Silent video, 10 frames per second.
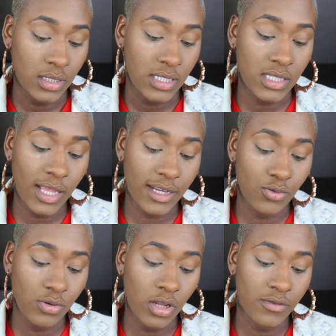This is like
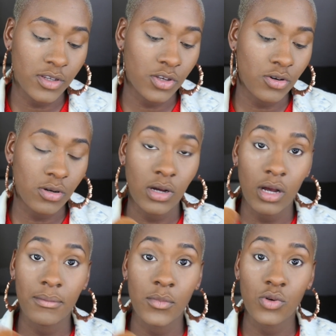an all over your
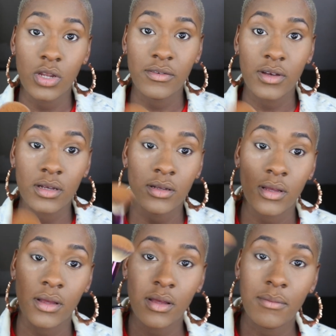all over
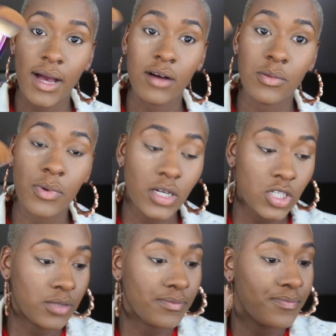powder
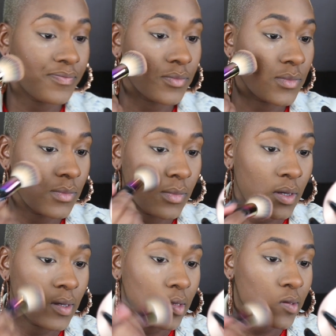brush.
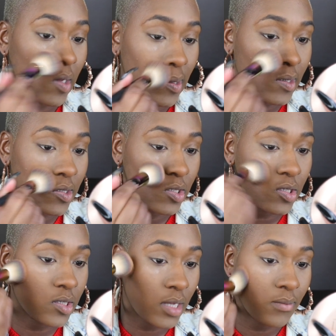So I literally
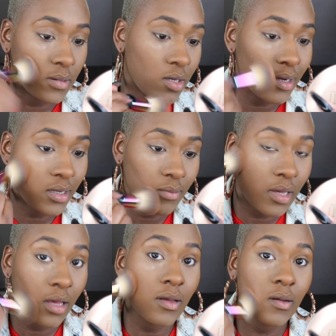just dab a tiny
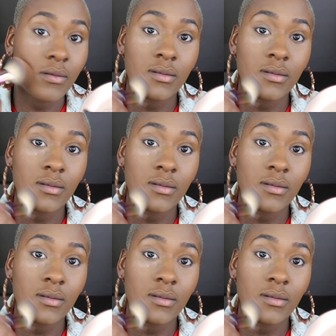bit